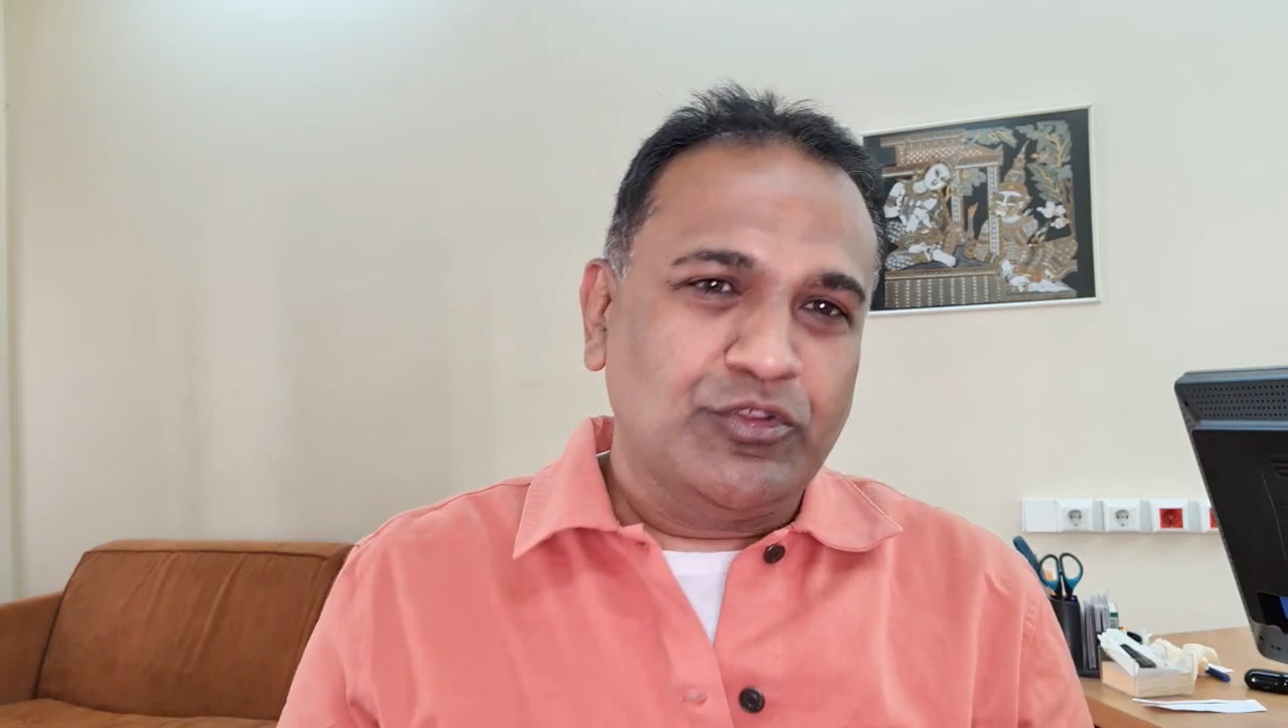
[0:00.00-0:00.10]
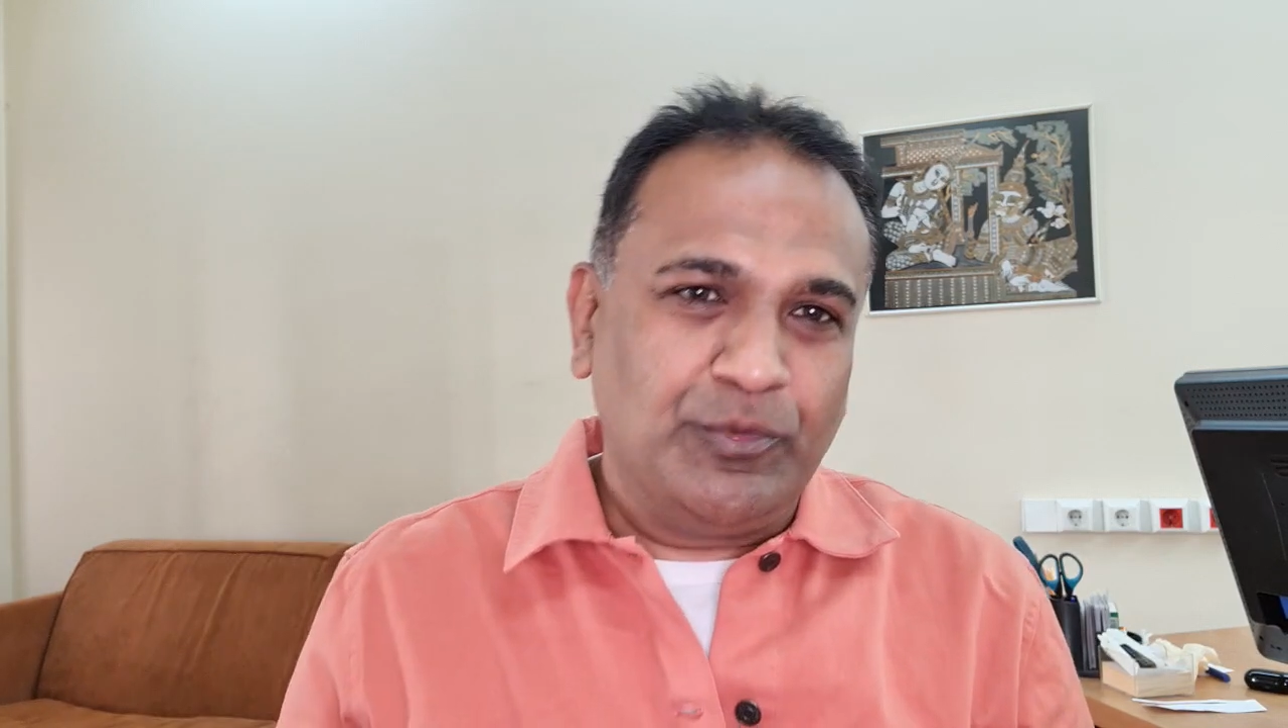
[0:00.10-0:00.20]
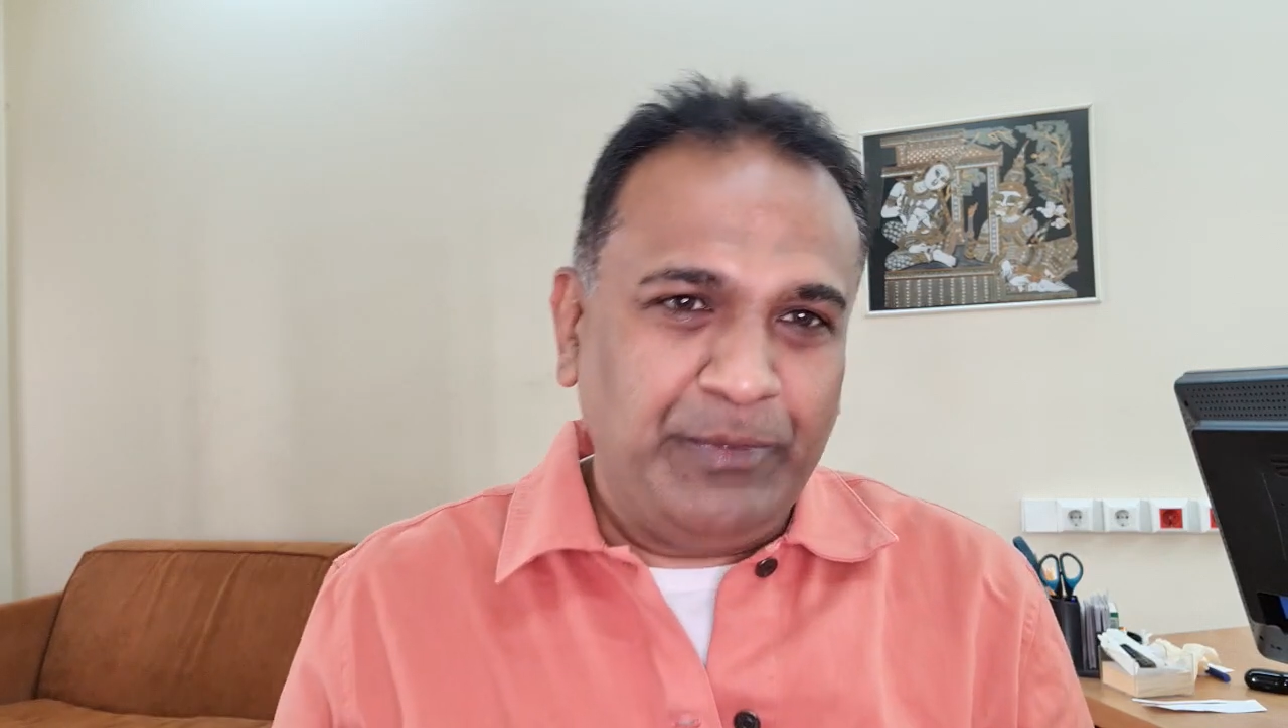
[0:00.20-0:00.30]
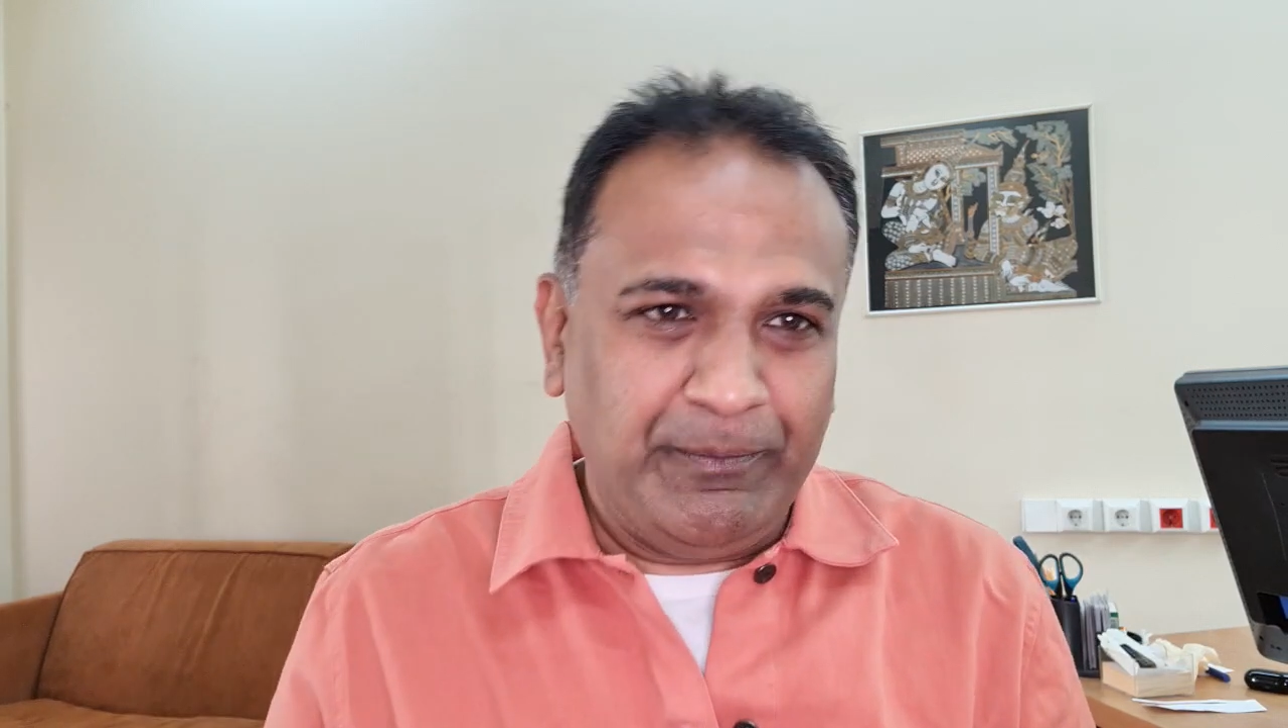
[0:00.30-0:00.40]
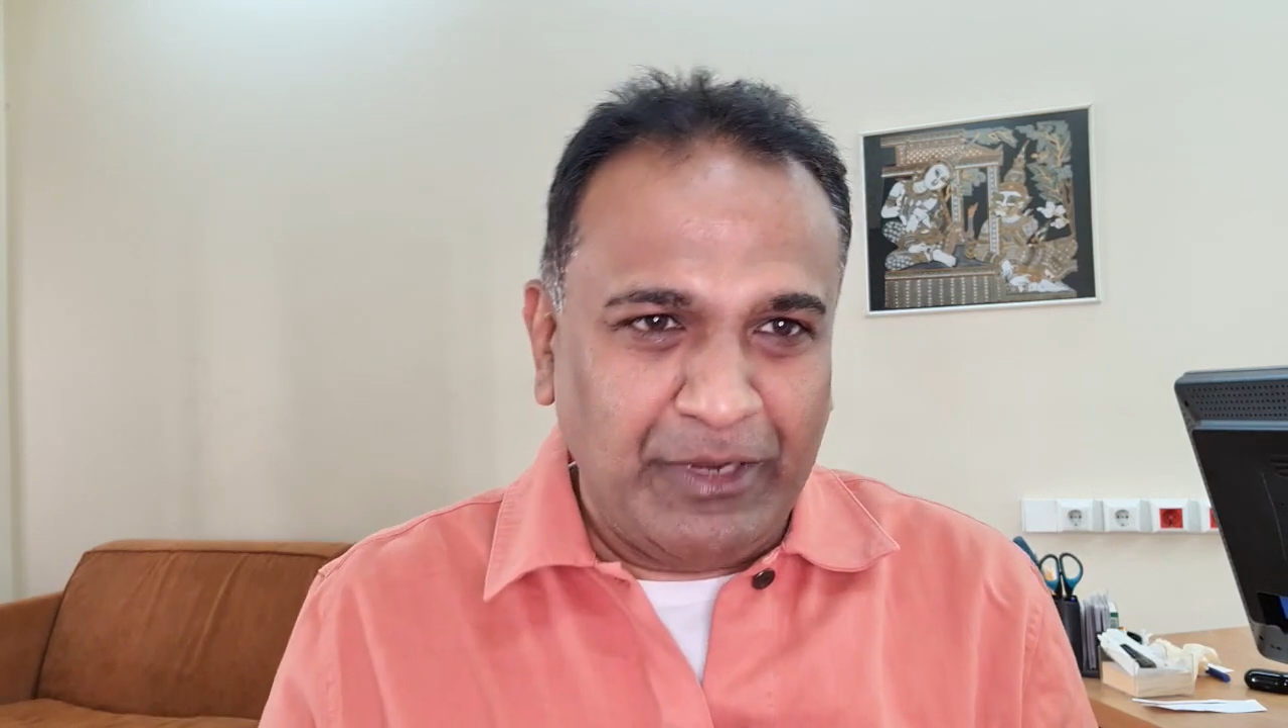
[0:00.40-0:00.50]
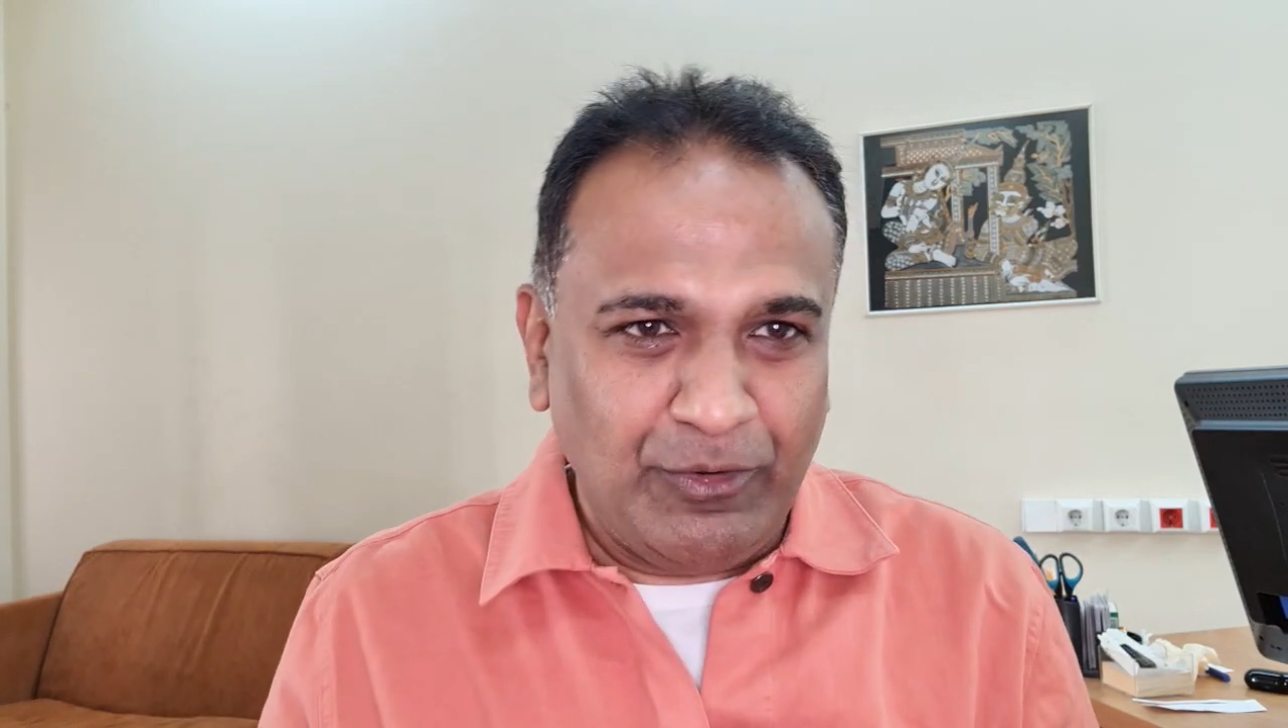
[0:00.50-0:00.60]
Also people